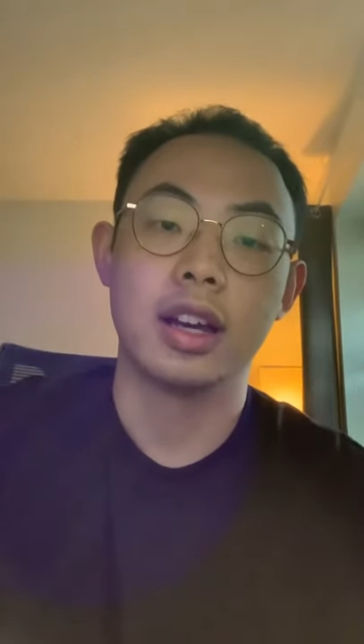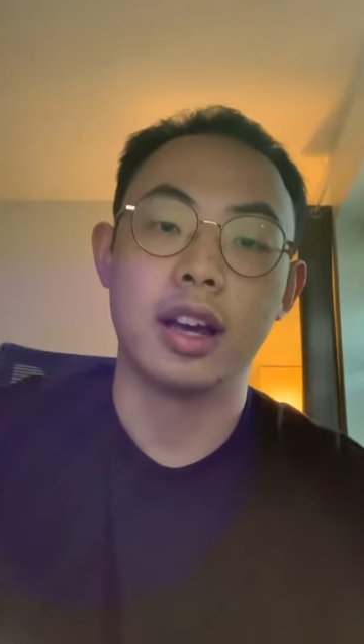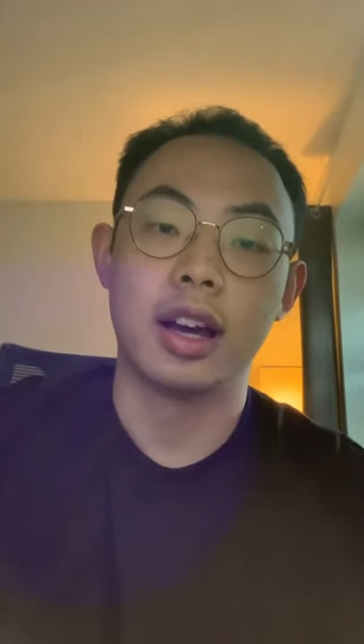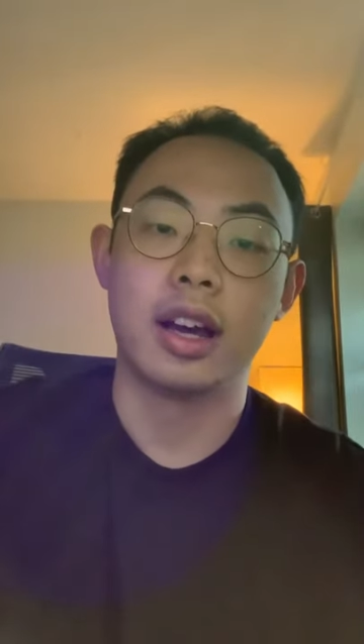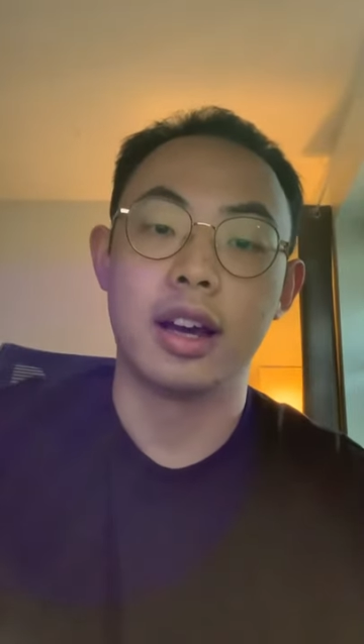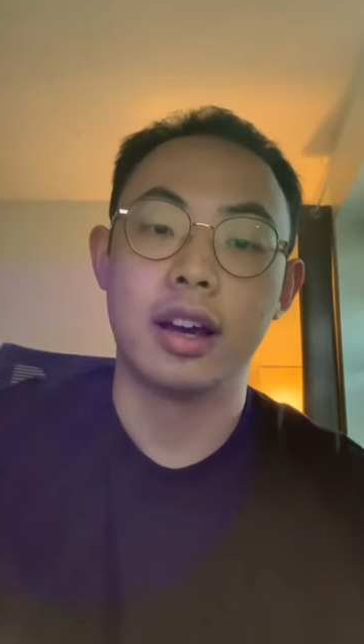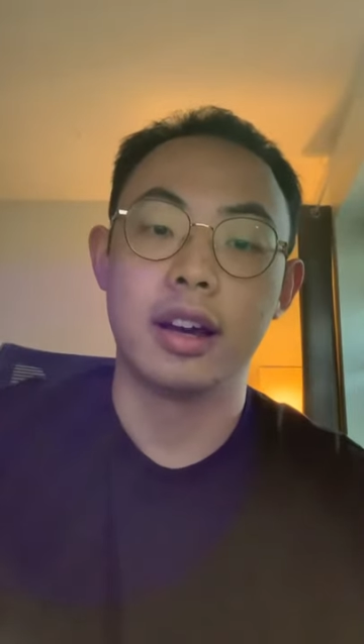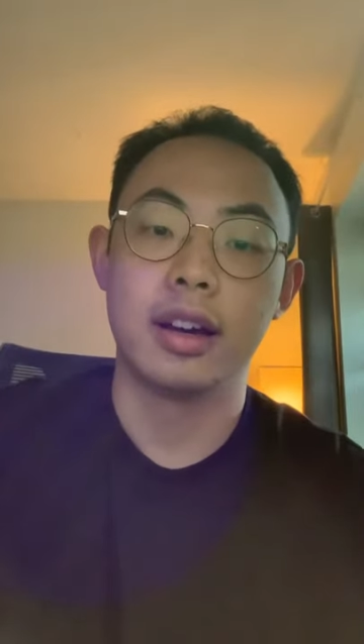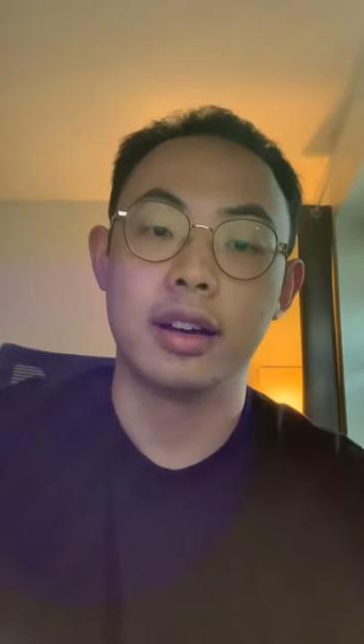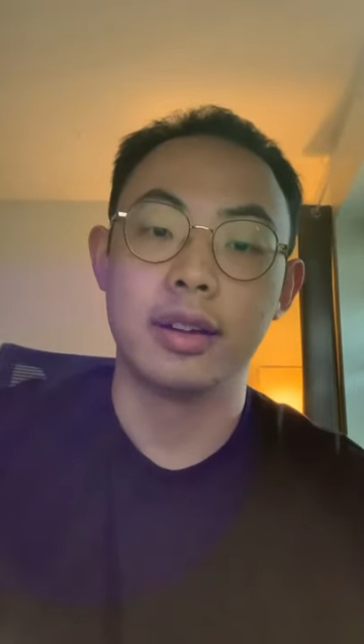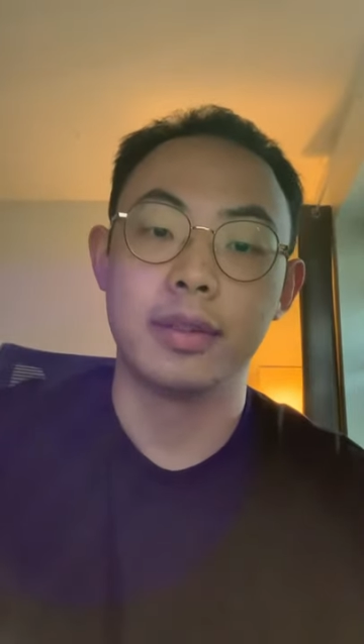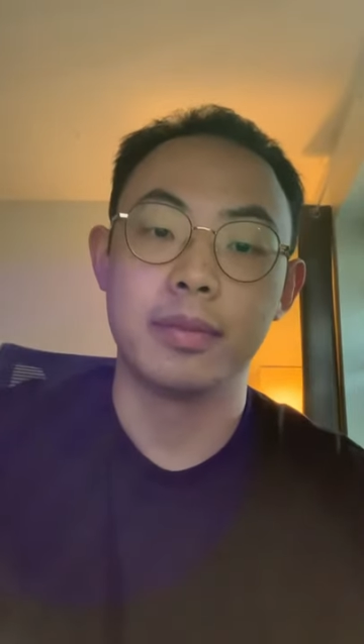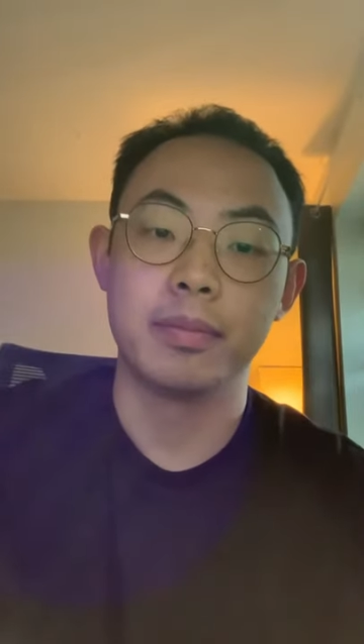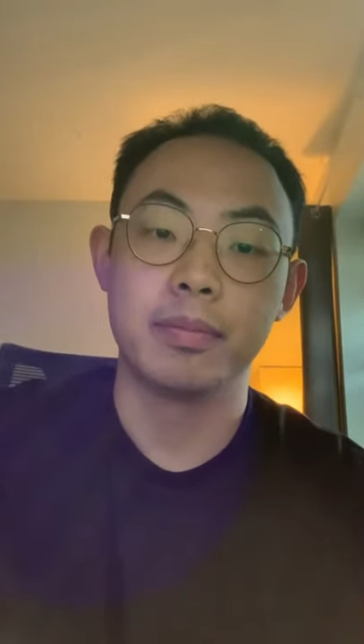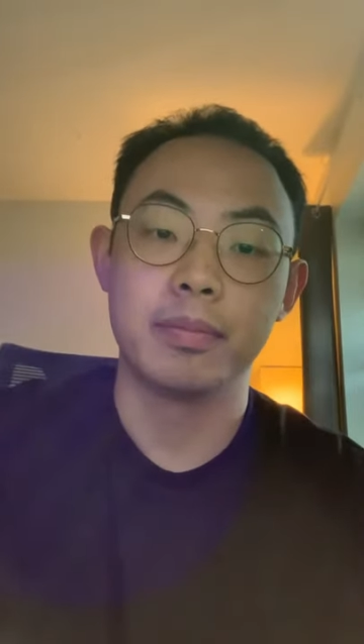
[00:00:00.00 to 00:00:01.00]

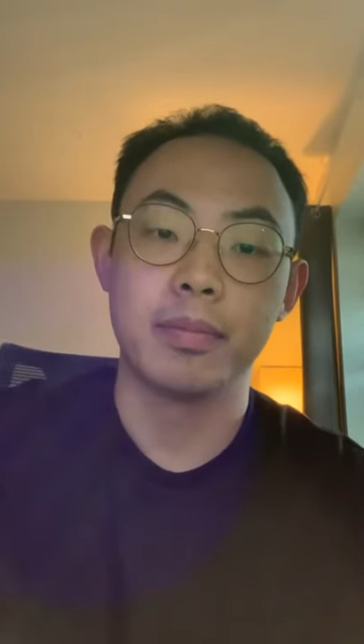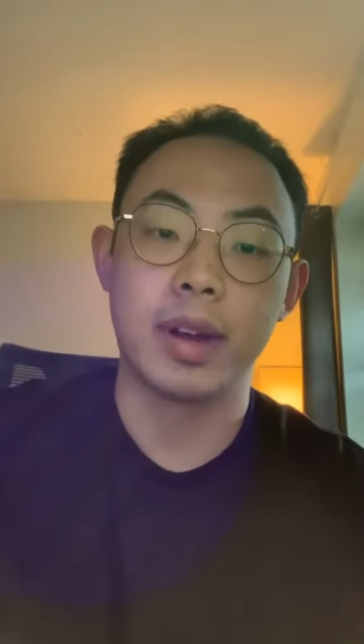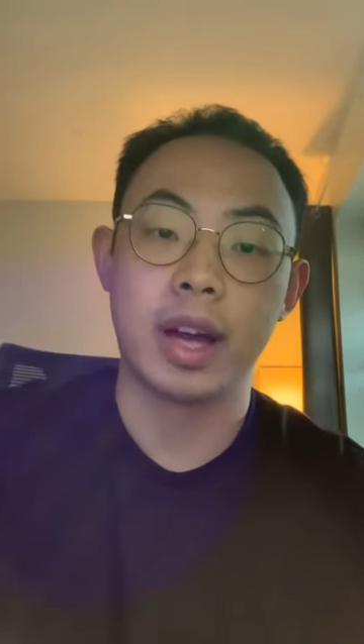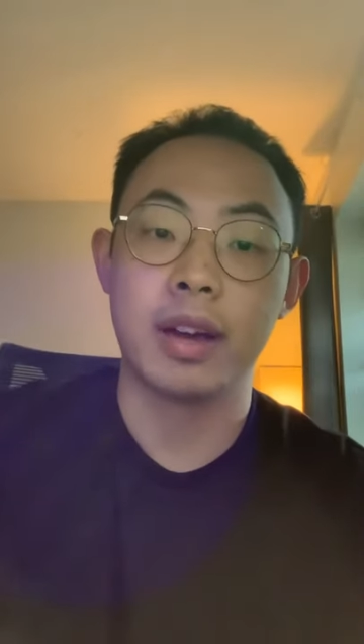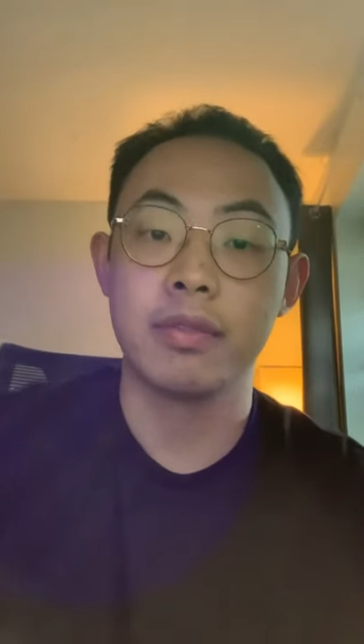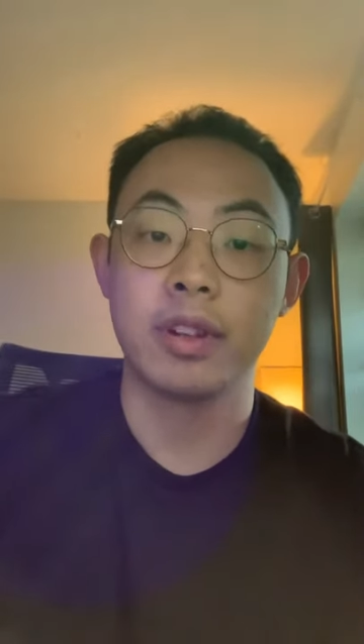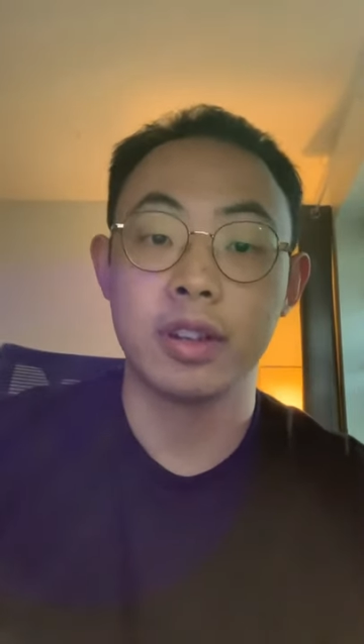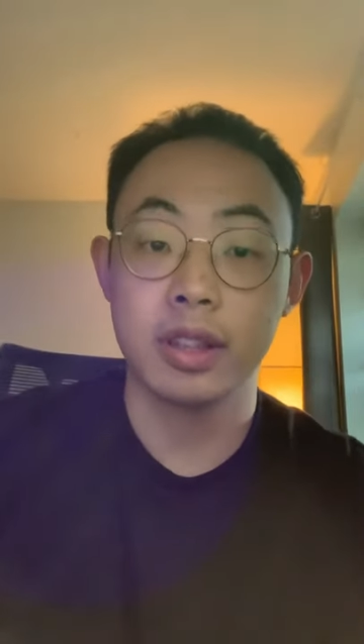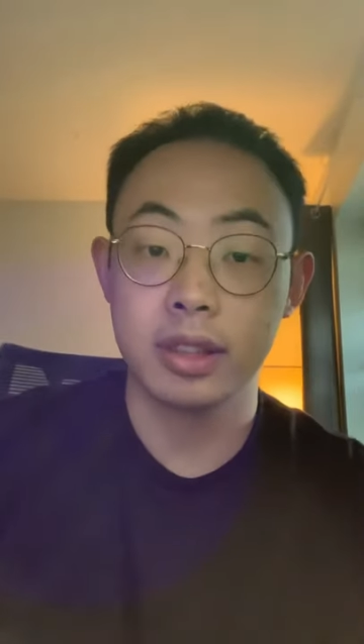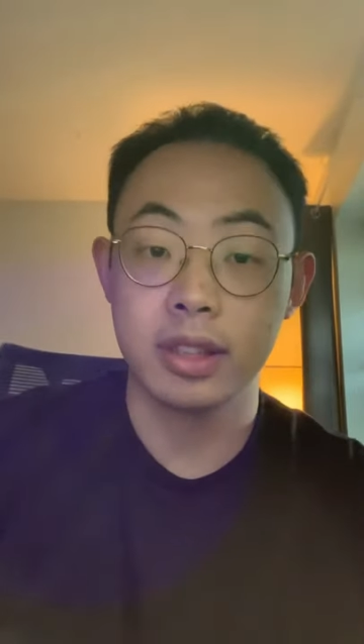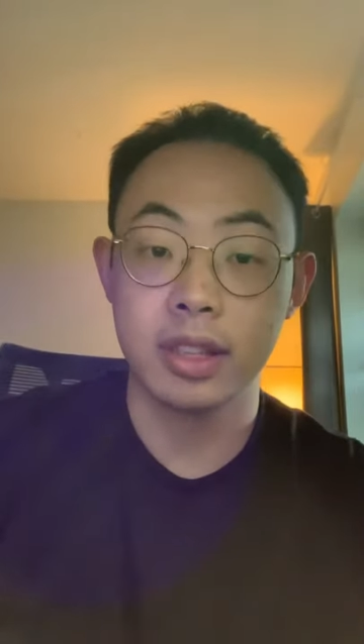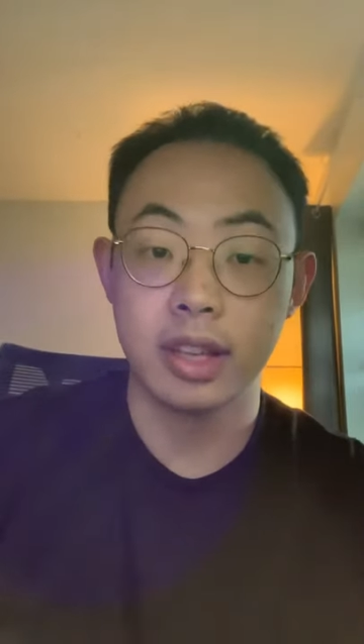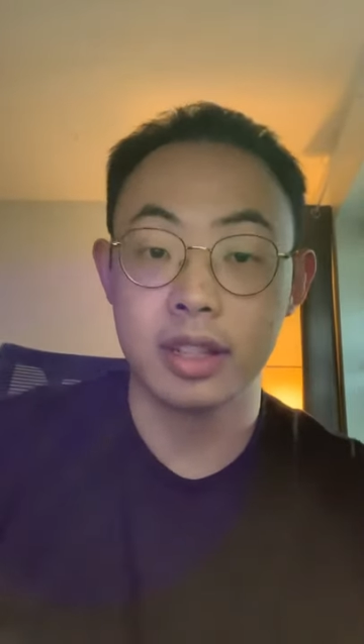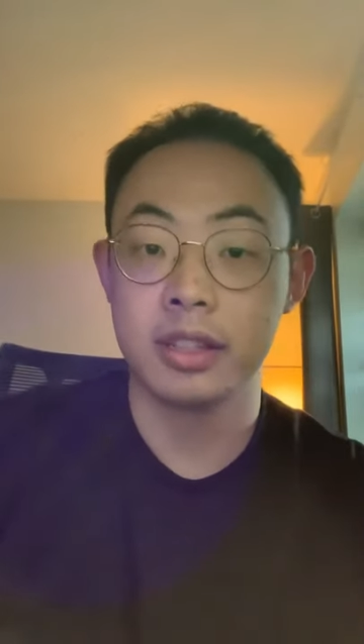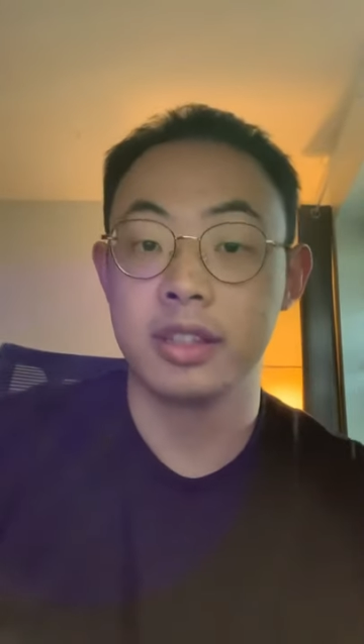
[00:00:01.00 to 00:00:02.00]
I have not
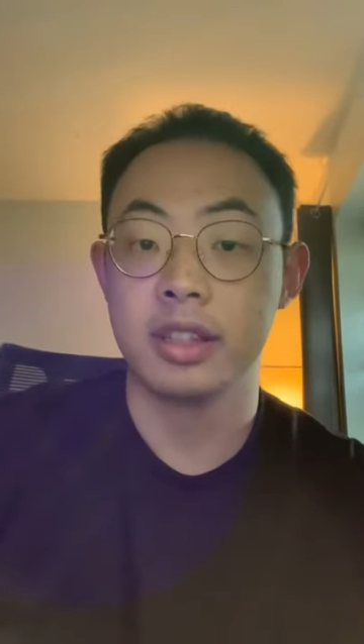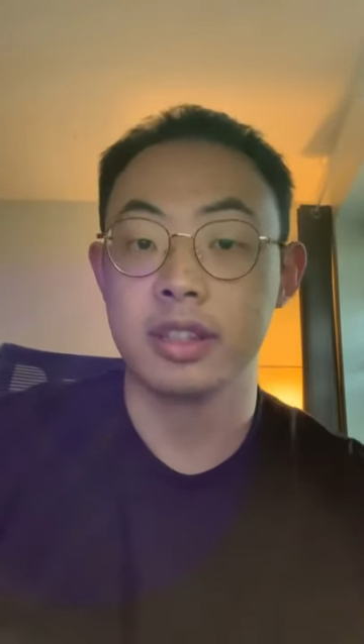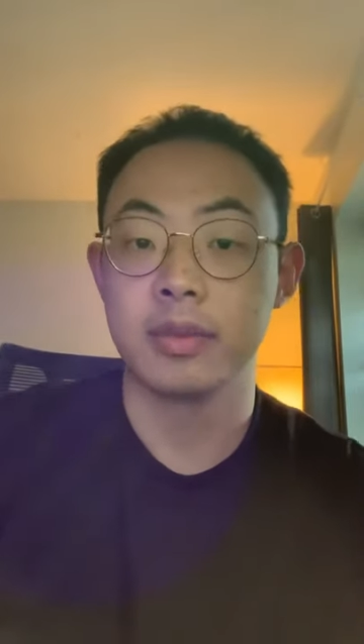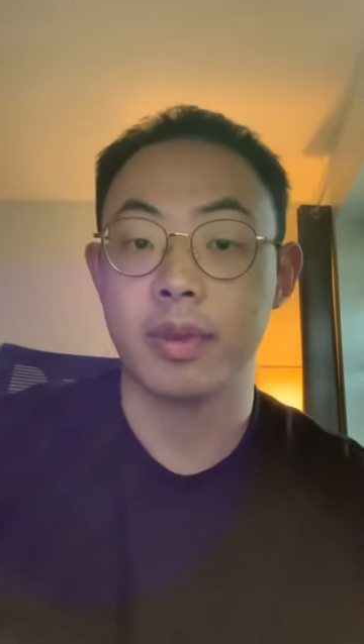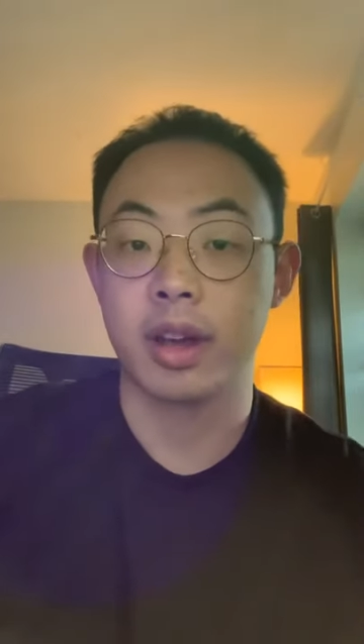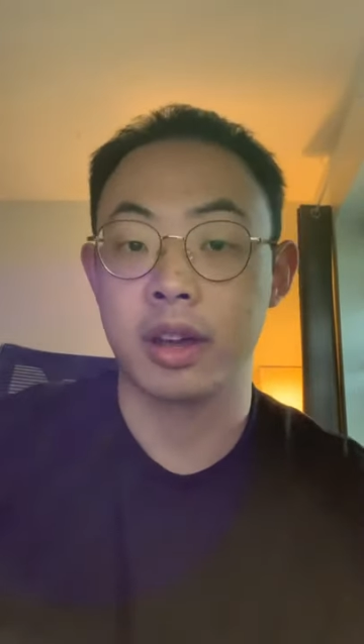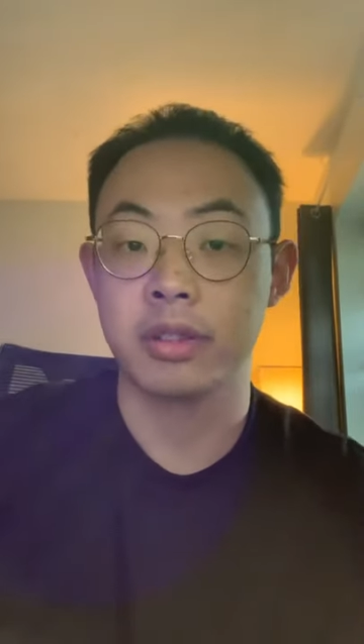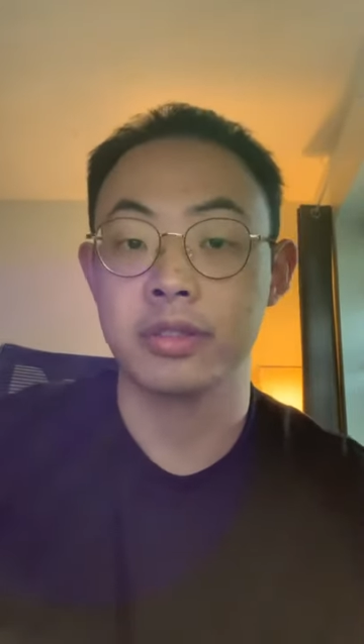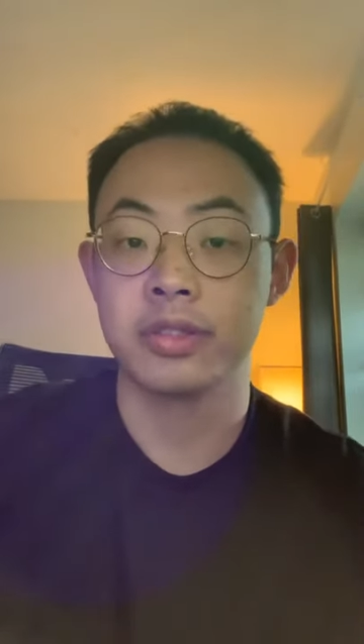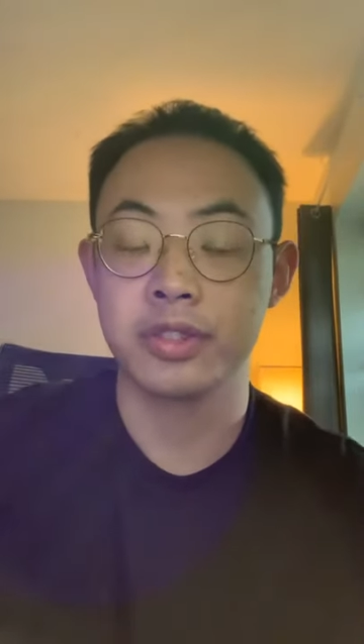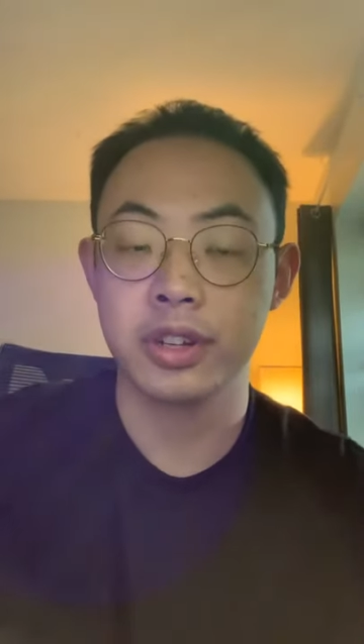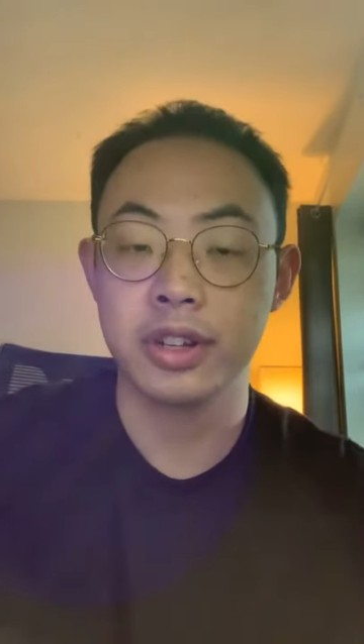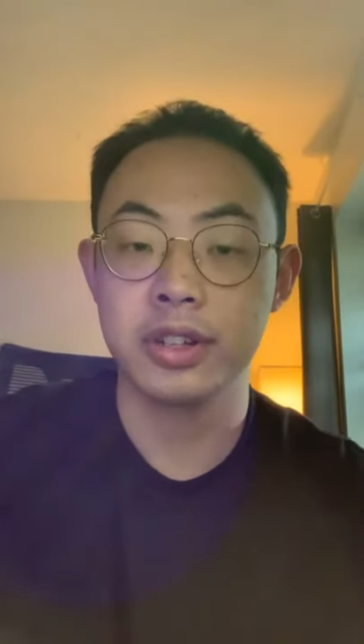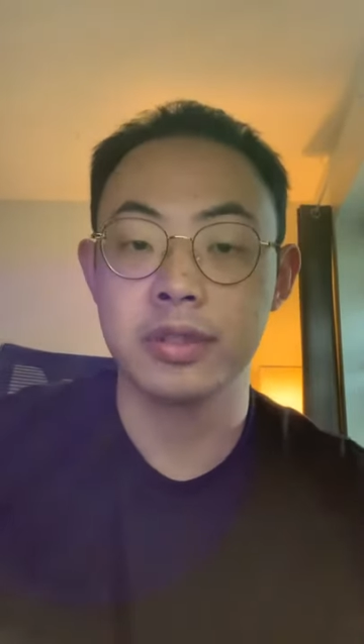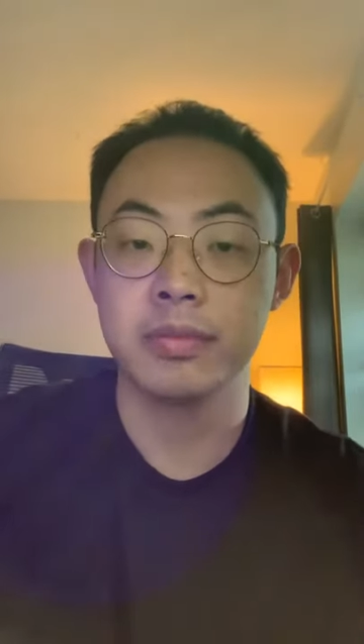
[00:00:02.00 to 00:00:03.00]
yet decided my
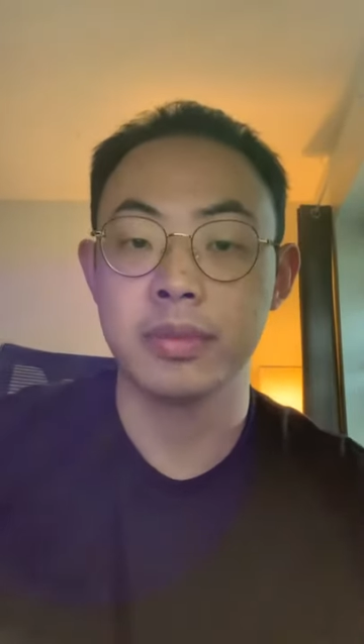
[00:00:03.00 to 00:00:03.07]
concentration,